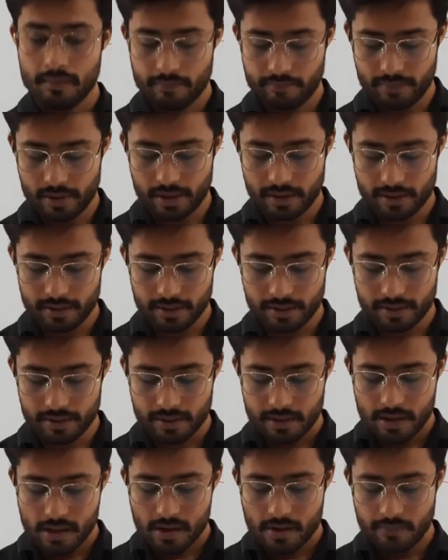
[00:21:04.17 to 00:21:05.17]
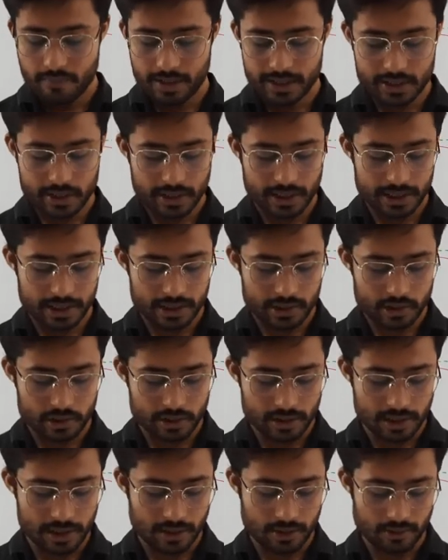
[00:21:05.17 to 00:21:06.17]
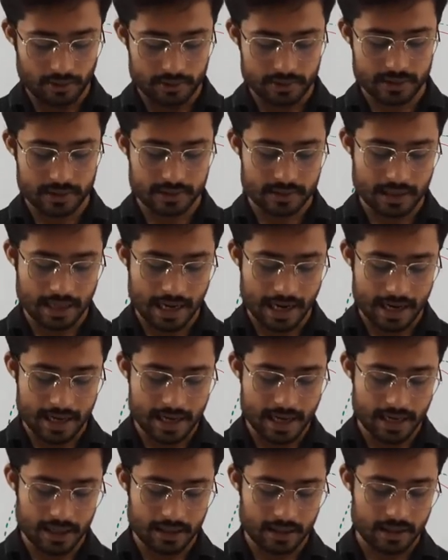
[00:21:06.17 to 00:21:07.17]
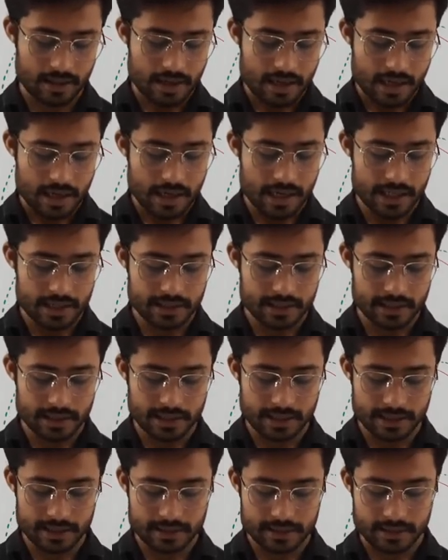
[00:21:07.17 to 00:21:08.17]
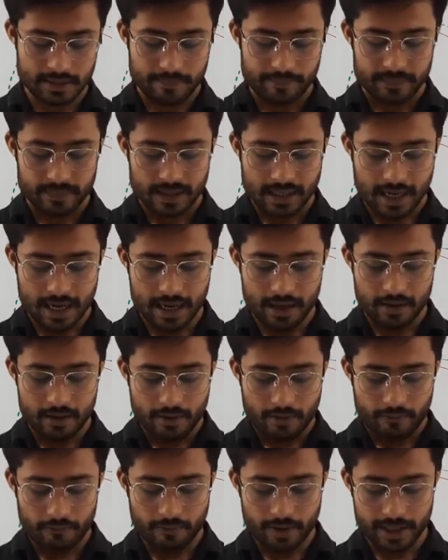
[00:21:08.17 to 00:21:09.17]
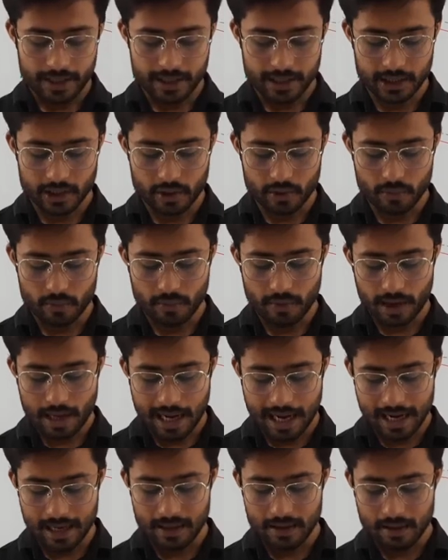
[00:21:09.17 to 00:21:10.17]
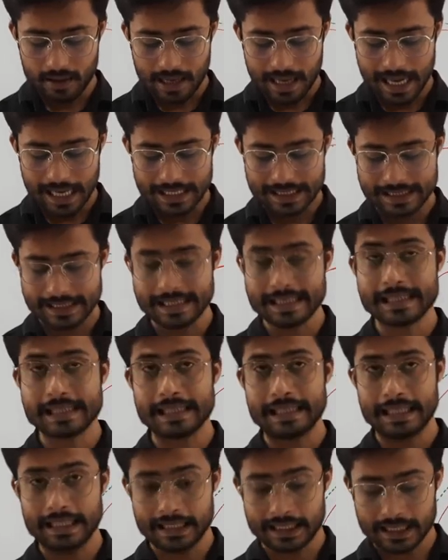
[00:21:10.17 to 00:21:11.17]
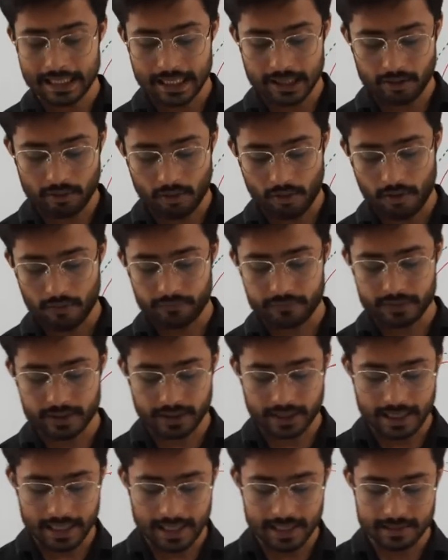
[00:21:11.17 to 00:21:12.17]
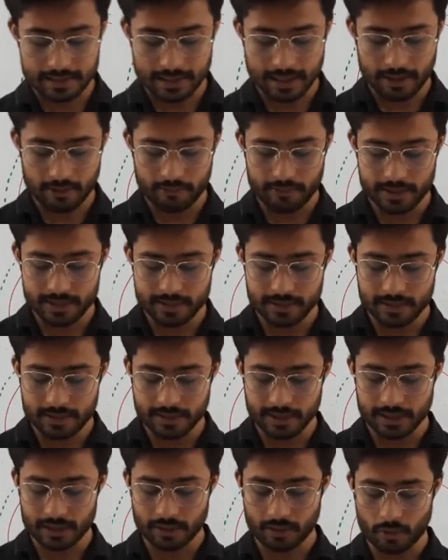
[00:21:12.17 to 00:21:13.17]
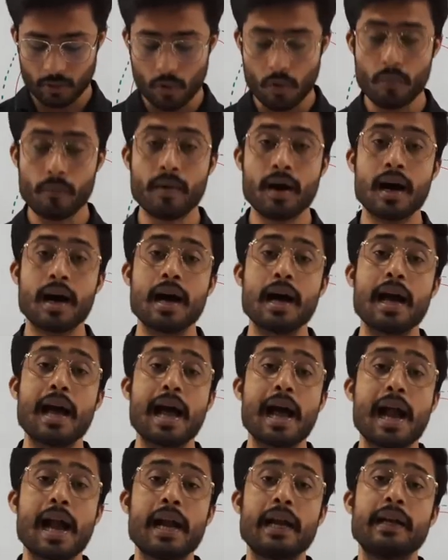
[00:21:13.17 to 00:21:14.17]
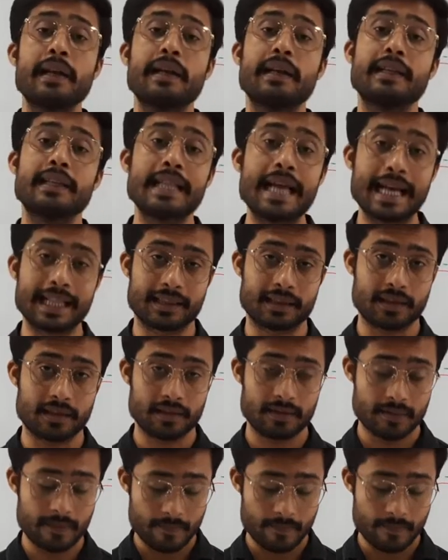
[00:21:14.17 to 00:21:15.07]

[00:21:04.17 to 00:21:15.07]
blood, which initially causes headache, dizziness, and fatigue, and excess intake of the gas can result in coma and death.